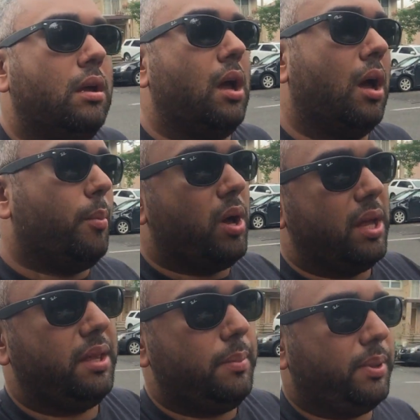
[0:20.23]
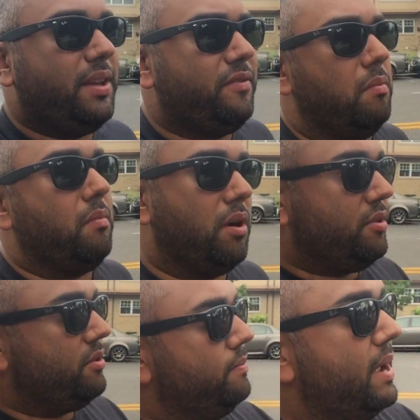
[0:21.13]
Um, I they believe her
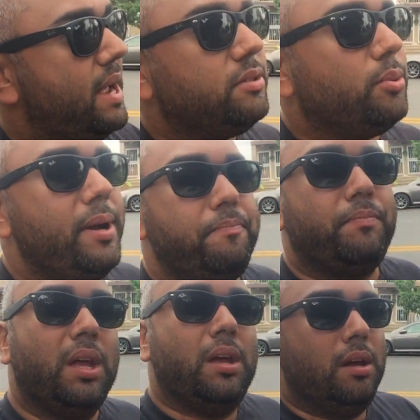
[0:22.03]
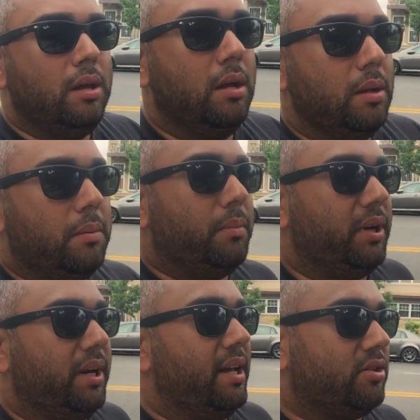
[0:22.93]
mother passed away.
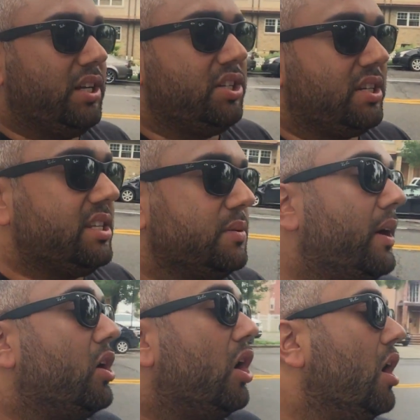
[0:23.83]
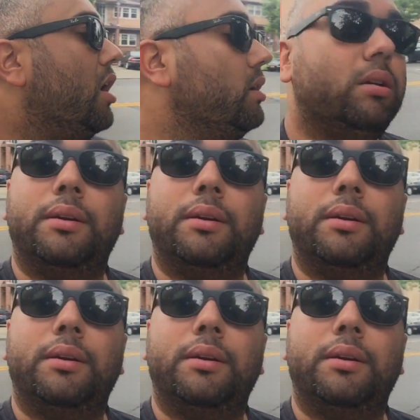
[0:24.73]
But yeah, so I just got to my car,